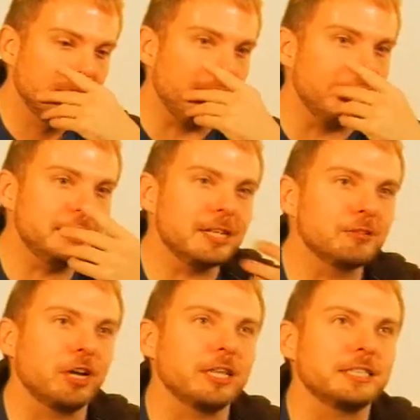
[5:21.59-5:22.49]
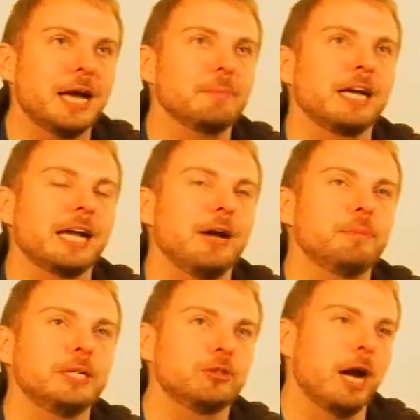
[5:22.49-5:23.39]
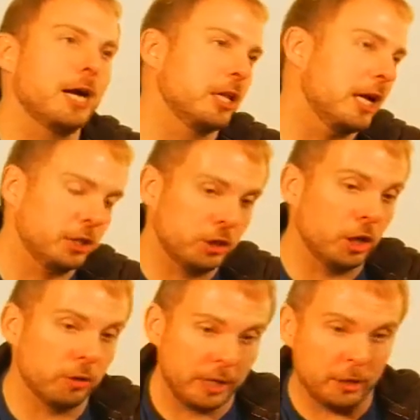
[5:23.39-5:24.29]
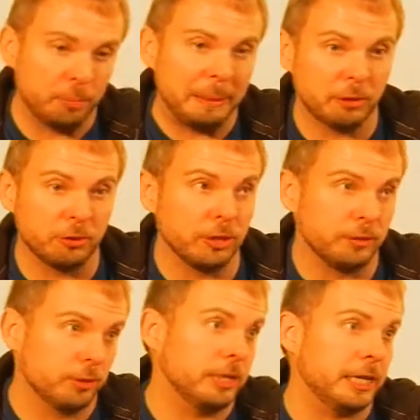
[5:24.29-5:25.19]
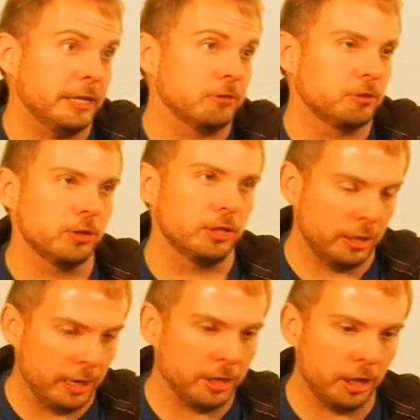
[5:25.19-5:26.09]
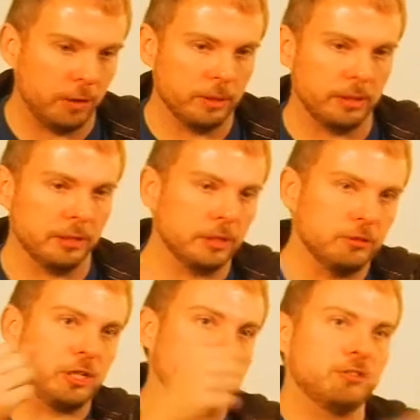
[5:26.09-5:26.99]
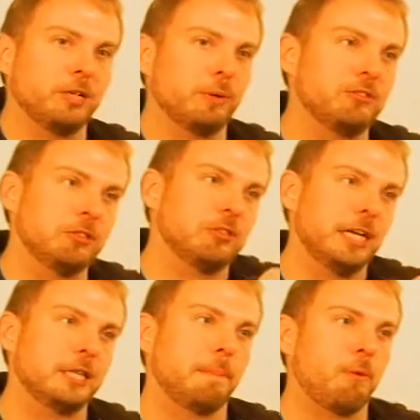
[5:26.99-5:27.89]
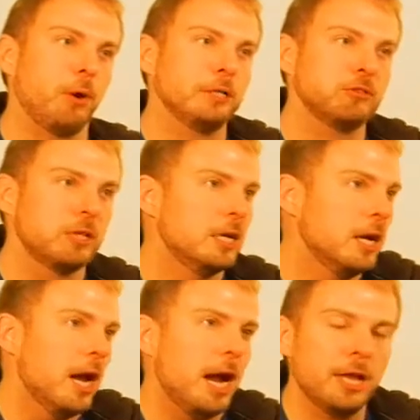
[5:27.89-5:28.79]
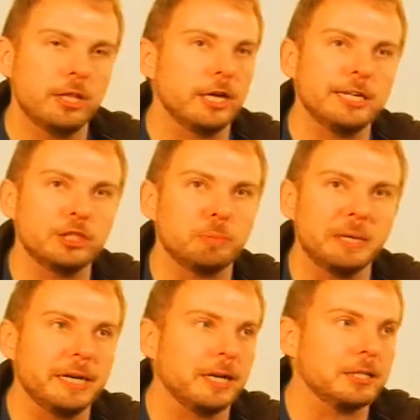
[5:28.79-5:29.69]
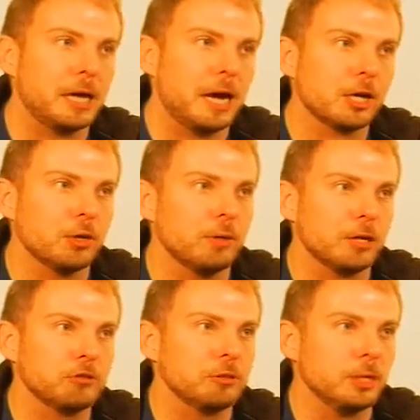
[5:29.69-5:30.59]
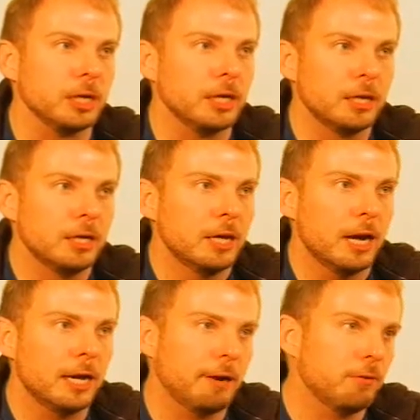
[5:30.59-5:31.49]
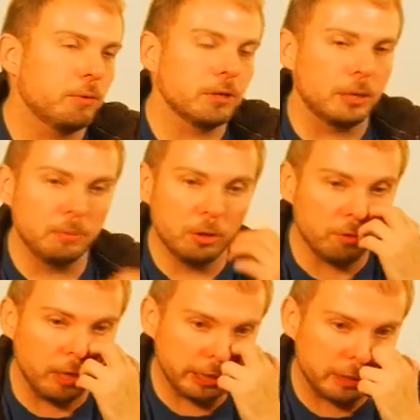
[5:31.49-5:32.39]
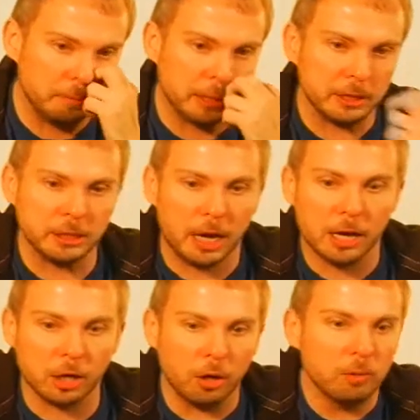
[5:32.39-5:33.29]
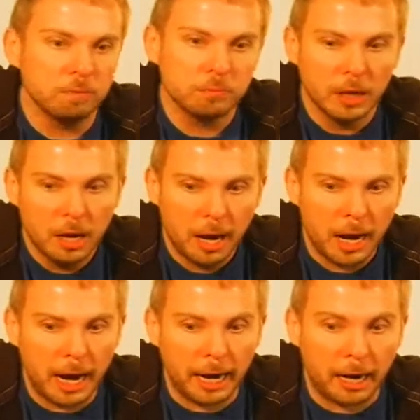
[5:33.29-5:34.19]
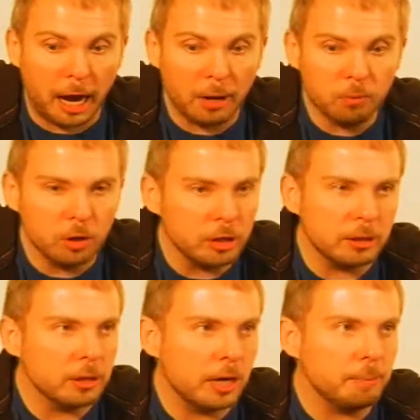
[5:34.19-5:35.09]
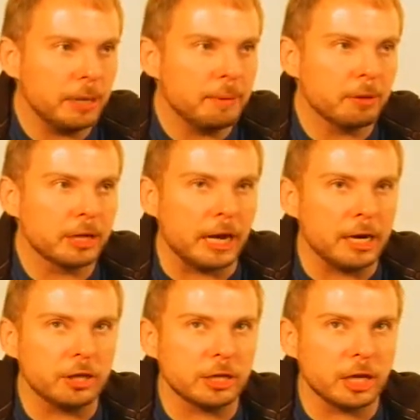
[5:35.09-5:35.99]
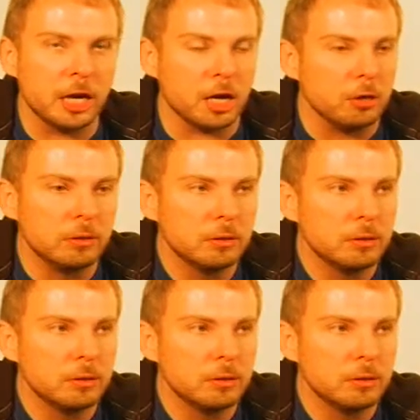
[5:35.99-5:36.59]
And he did this all the time. Like I'd be trying to like you know get people through their routines, through their uh, you know their, their stun sequences to hit their points, and then he'd just be eating a taco next to me, and everyone would come over and ask him about the taco, and I wouldn't be able to get anything done.